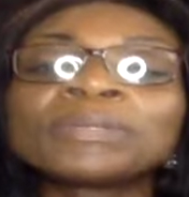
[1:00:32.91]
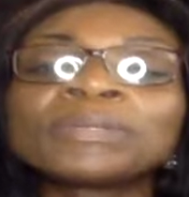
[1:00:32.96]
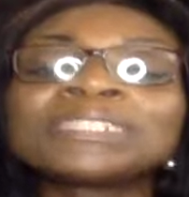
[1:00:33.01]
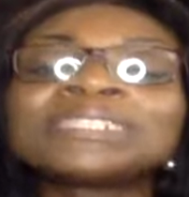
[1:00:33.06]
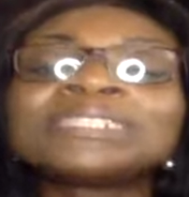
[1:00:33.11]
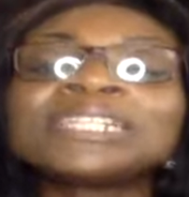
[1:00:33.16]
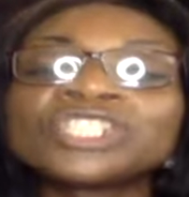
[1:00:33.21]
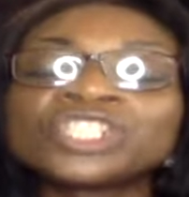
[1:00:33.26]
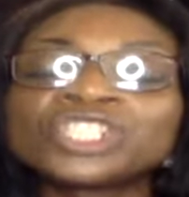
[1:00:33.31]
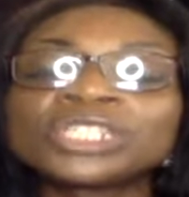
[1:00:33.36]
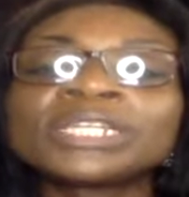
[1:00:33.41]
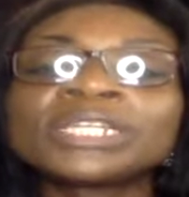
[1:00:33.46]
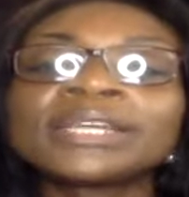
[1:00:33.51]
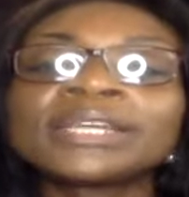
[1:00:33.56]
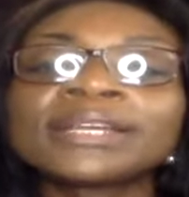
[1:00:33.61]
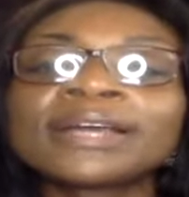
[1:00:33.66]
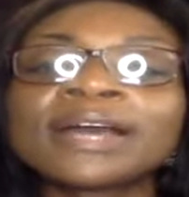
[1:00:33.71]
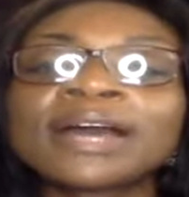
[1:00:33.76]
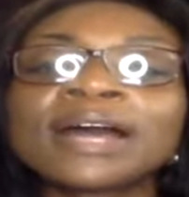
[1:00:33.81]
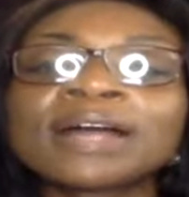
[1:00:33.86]

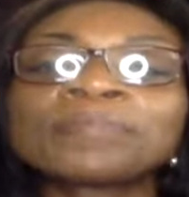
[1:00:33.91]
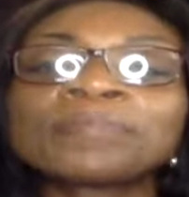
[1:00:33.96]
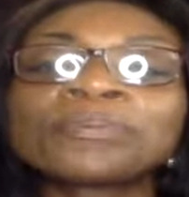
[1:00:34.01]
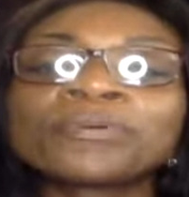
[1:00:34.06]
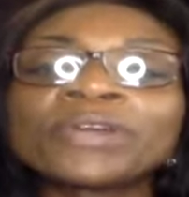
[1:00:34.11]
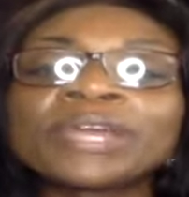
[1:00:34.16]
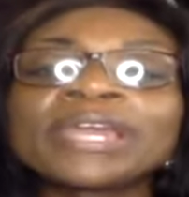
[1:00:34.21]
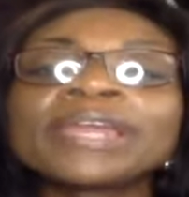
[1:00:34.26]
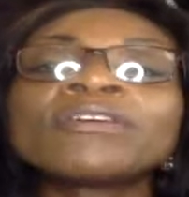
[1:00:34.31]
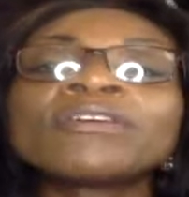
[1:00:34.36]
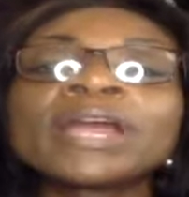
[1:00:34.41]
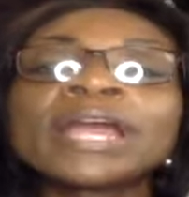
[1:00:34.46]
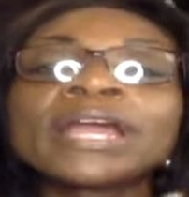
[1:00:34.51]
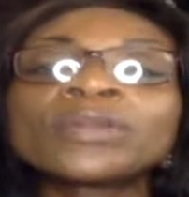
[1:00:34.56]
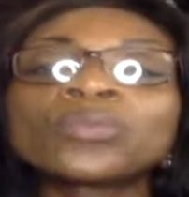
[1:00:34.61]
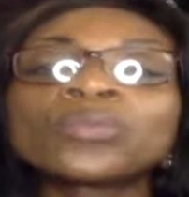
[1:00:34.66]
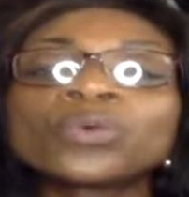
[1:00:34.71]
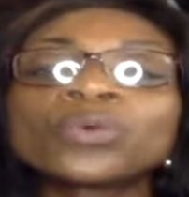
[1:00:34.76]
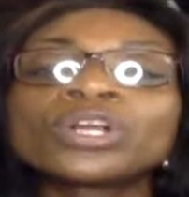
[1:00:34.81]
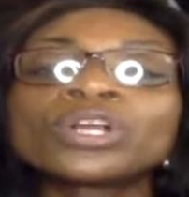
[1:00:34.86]
petitioning God, prayer
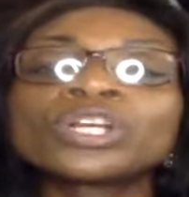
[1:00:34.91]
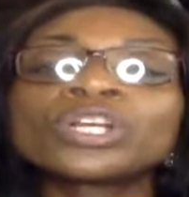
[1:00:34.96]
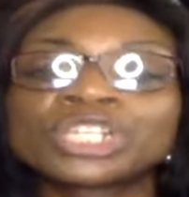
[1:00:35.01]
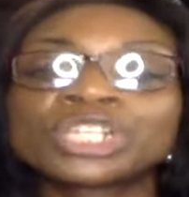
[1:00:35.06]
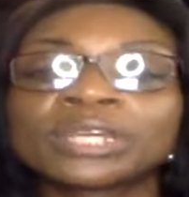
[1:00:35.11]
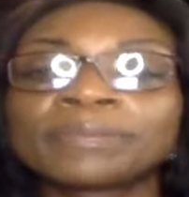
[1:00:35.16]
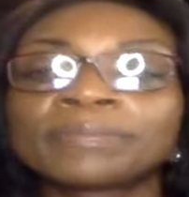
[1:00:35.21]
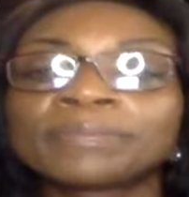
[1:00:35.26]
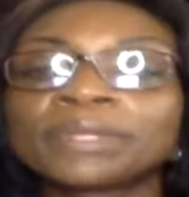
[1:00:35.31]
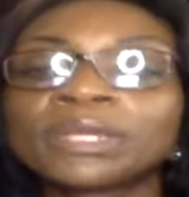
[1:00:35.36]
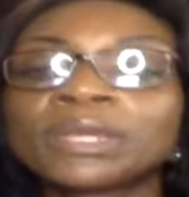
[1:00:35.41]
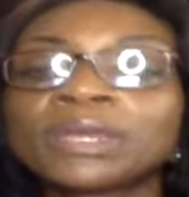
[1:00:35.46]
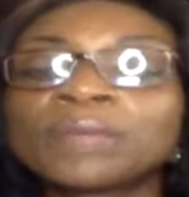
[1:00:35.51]
and worship